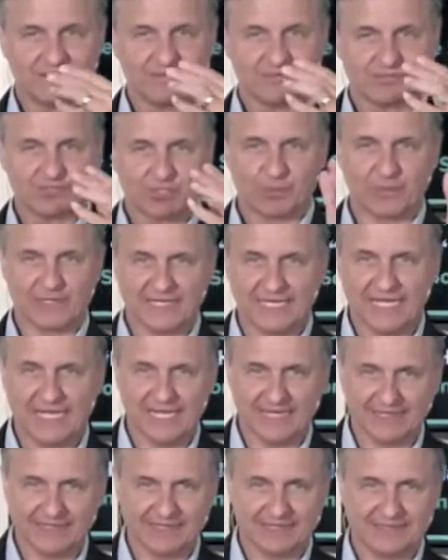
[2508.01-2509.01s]
So
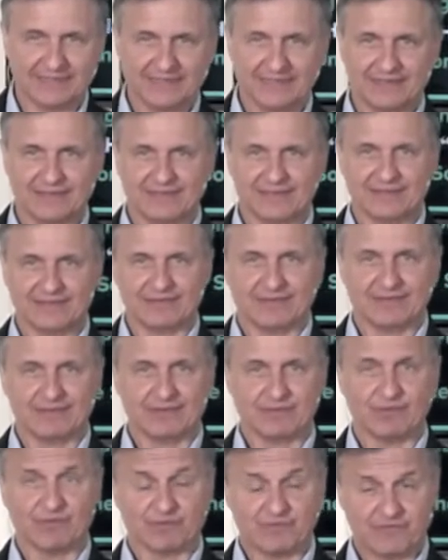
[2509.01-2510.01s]
again,
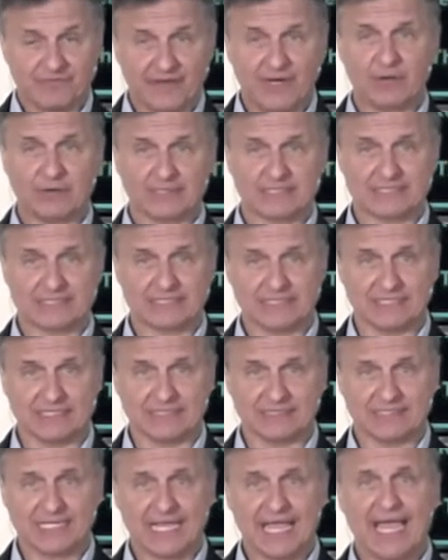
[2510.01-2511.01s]
the
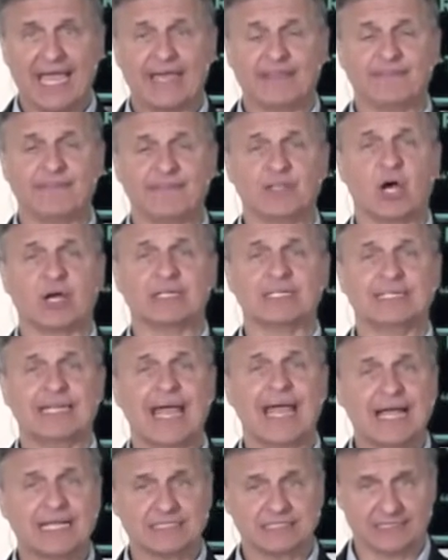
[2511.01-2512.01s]
Pharisees had the
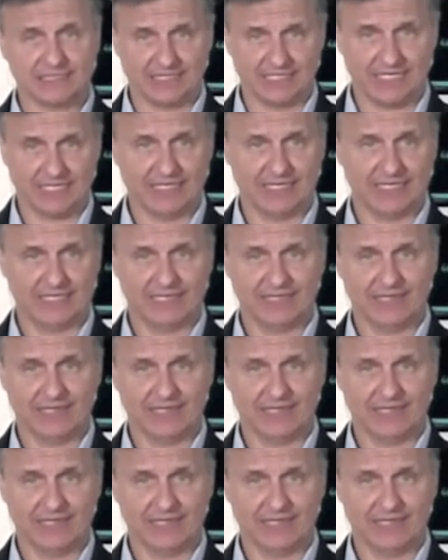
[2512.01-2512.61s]
audacity